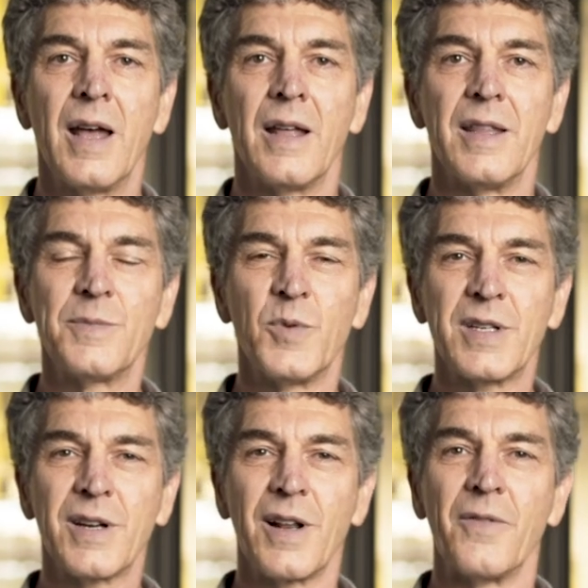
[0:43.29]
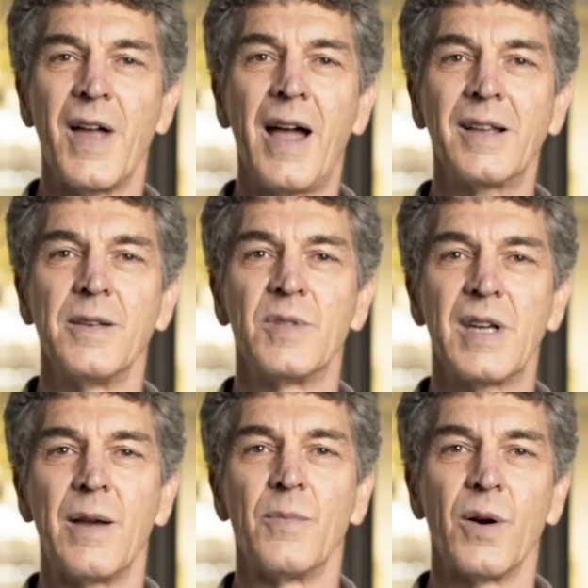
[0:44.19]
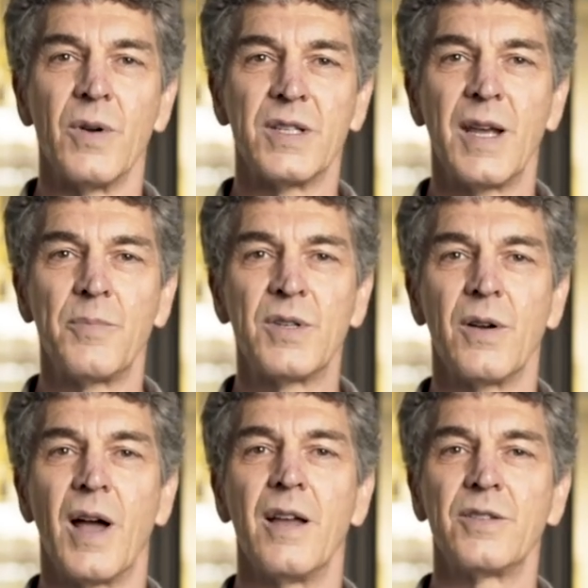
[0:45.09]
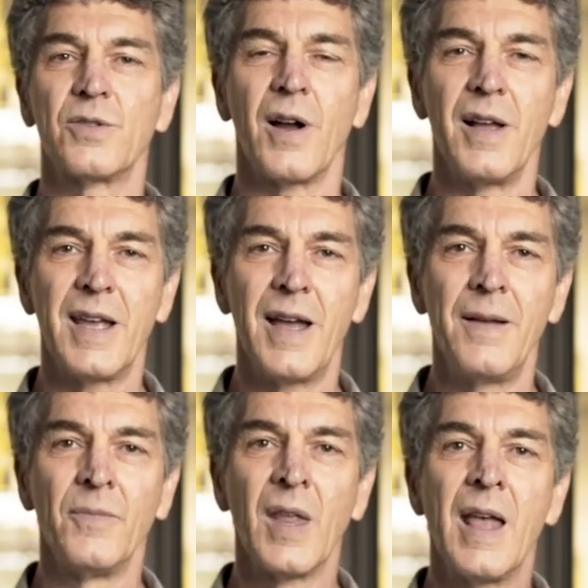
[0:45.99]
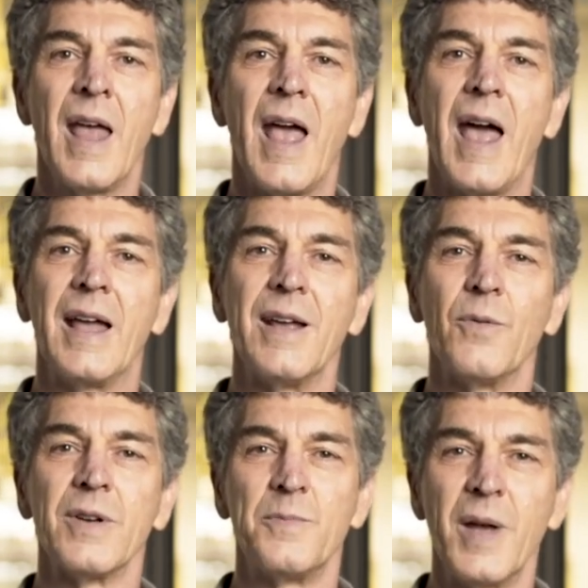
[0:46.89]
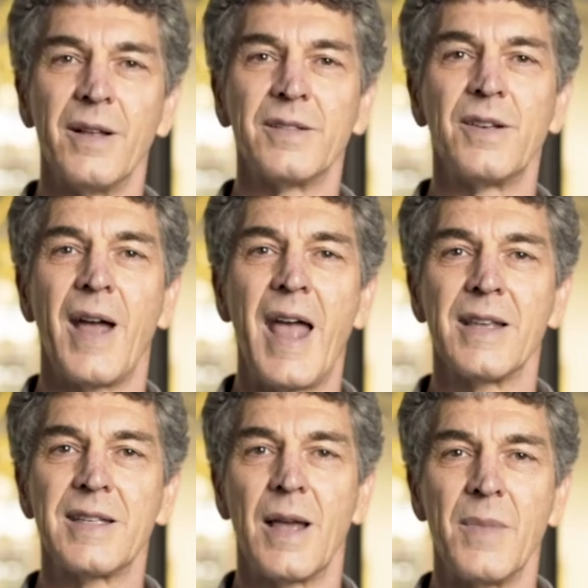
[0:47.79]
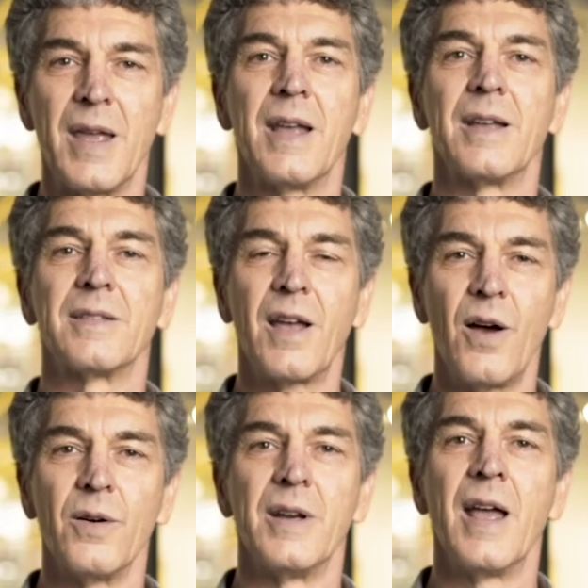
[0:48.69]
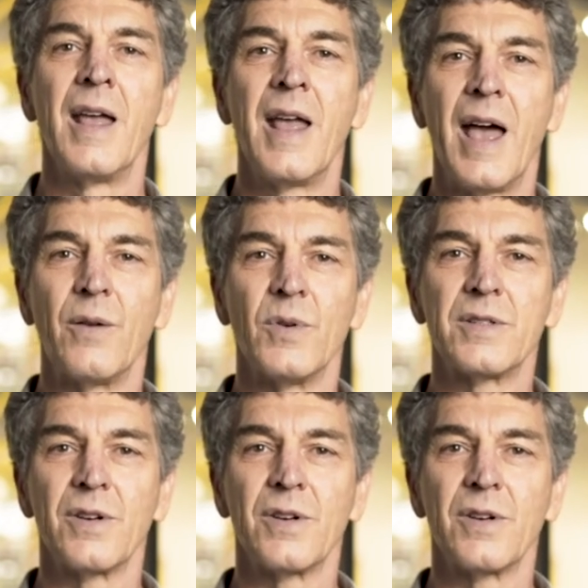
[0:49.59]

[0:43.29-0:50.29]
This particular vacuum chamber was shipped to Australia and it was built to ASME code and was